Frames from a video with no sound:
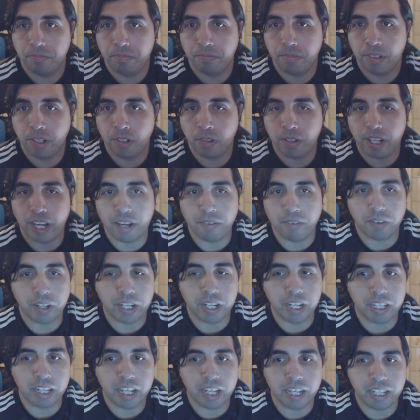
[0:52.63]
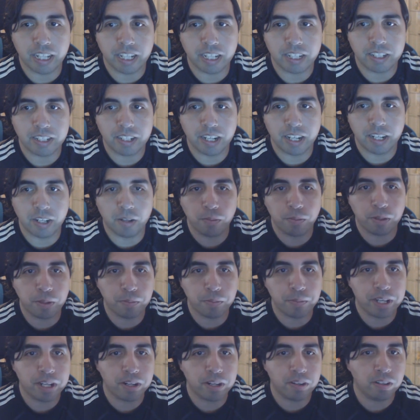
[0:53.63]
Okay, forget that. That's not
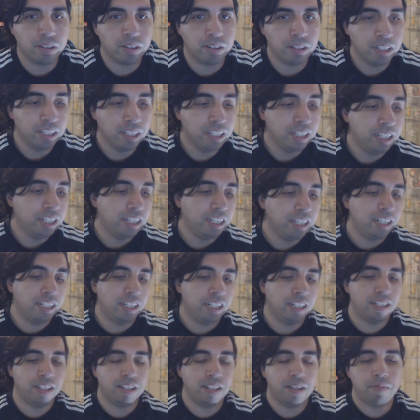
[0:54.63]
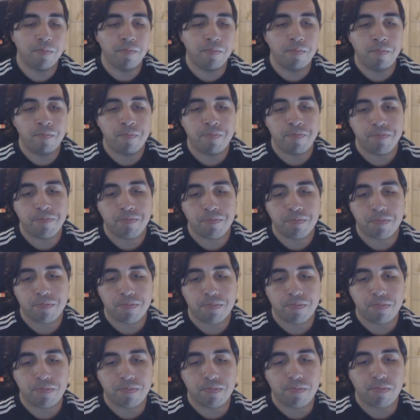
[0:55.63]
helping me at all.
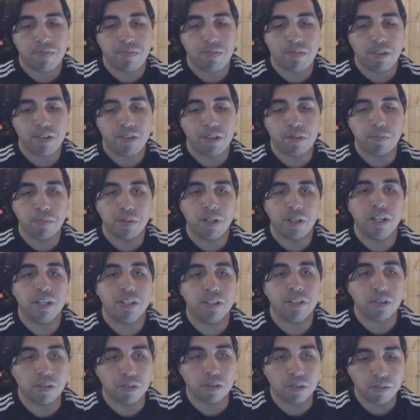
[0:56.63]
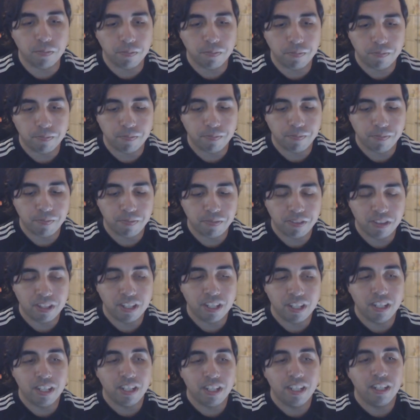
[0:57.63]
The blonde girl
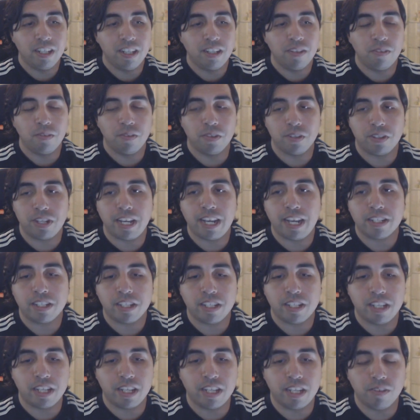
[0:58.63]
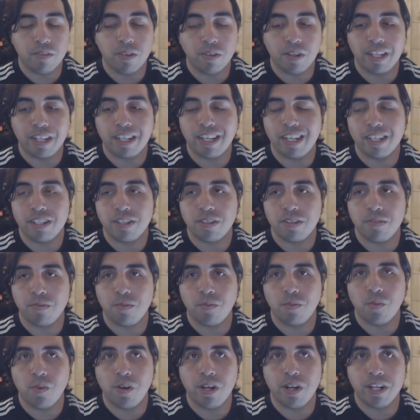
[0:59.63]
was asking, well, I guess
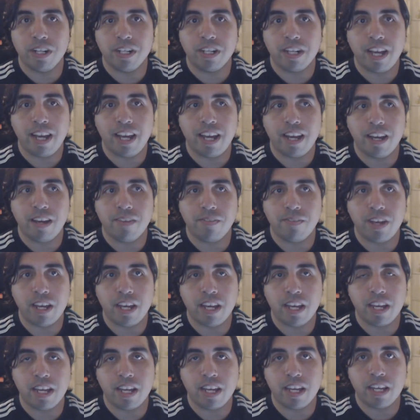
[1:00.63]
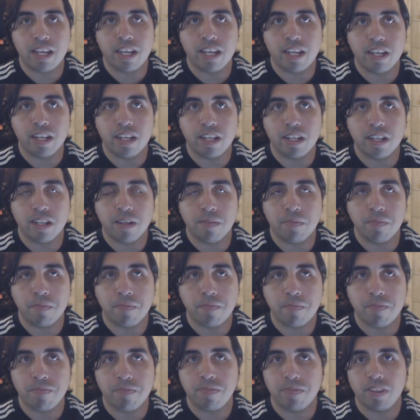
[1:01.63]
wanted to have a
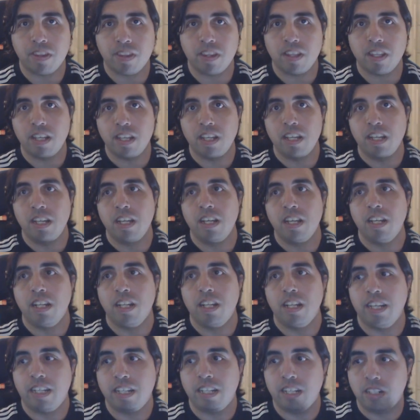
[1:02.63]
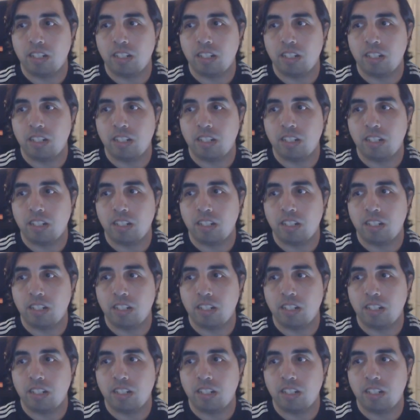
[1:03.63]
like a